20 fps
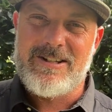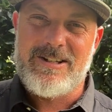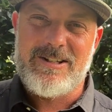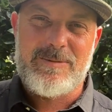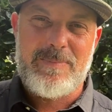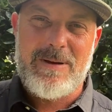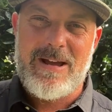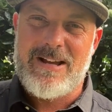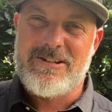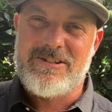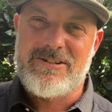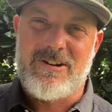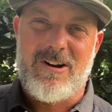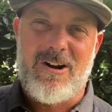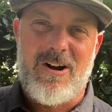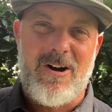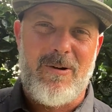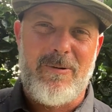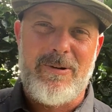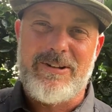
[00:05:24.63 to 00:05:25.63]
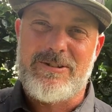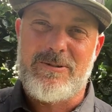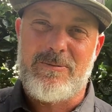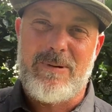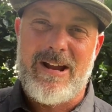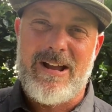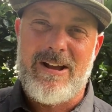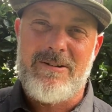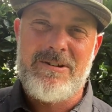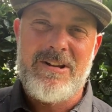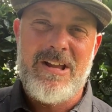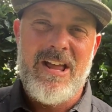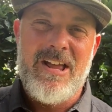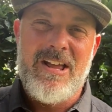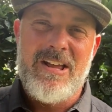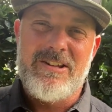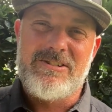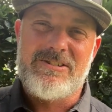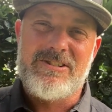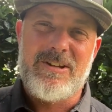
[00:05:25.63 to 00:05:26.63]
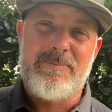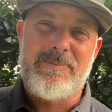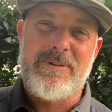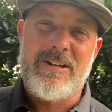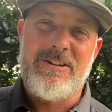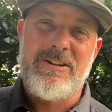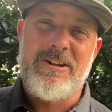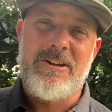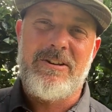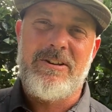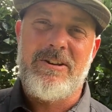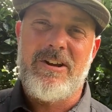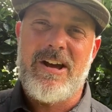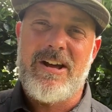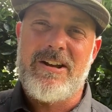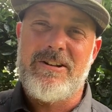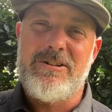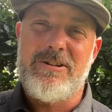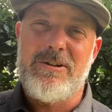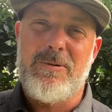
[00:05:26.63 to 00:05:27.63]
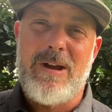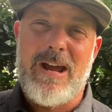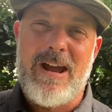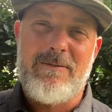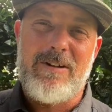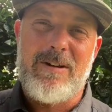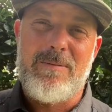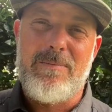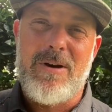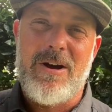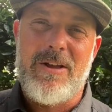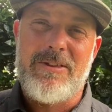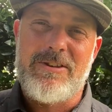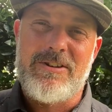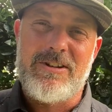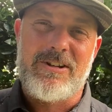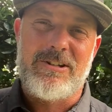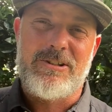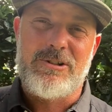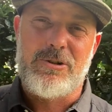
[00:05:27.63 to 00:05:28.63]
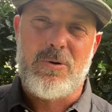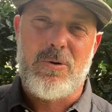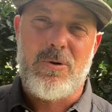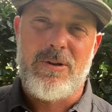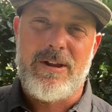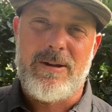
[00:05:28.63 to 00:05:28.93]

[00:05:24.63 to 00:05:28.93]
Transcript: These pests are always around and something you gotta do every month to control